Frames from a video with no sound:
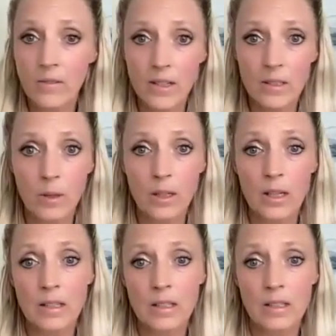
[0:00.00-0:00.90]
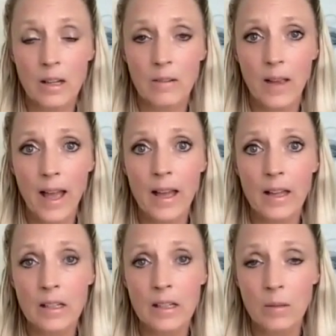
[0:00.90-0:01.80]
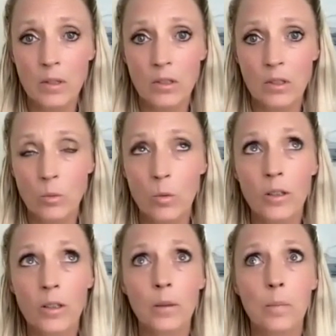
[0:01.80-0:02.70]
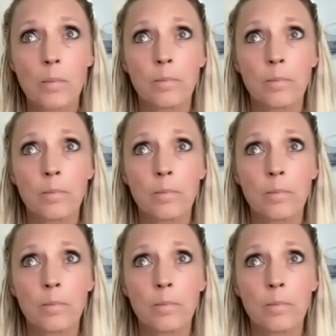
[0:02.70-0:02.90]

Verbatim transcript: experiences that I've had in the business world.